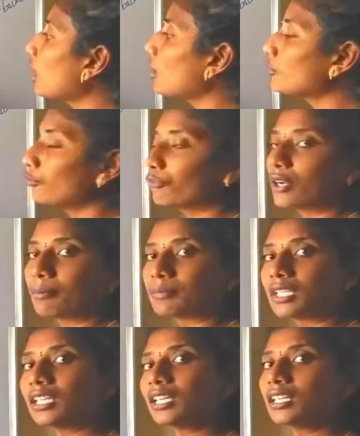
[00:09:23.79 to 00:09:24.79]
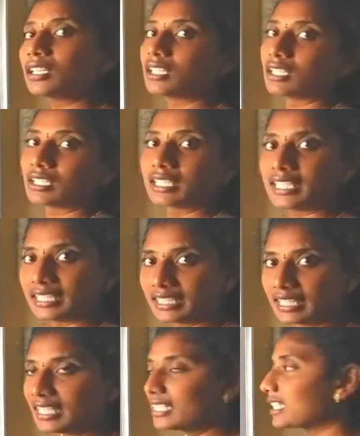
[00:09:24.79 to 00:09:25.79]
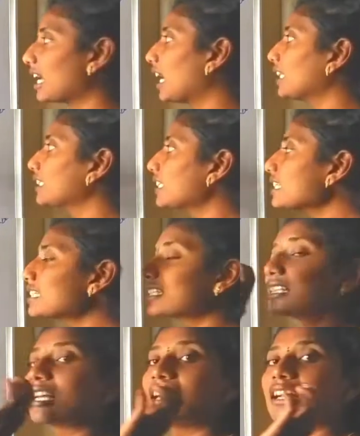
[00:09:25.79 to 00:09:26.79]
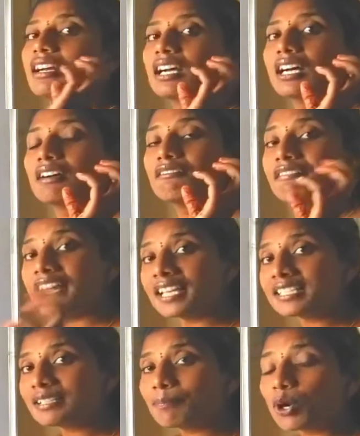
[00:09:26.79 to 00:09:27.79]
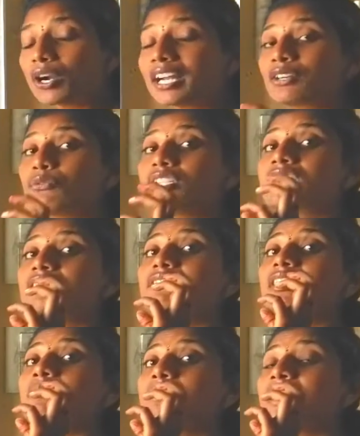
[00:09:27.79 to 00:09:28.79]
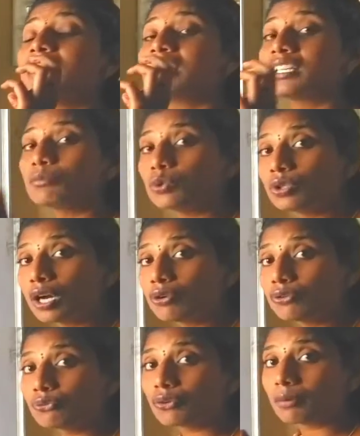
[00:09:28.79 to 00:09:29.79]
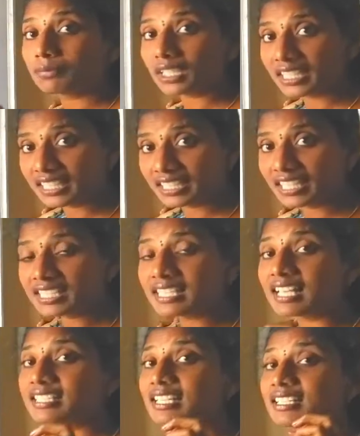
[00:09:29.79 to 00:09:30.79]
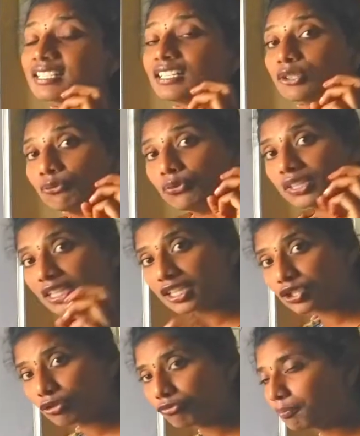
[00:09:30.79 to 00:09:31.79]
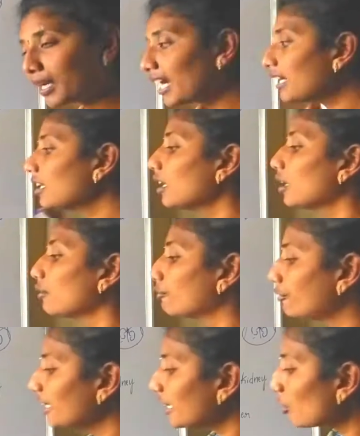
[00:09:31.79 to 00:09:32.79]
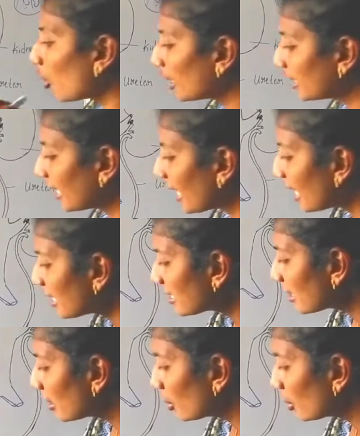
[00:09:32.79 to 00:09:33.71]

out from the kidneys, and this waste product whichever been removed out from the kidneys as a result of filtration of blood, we call it as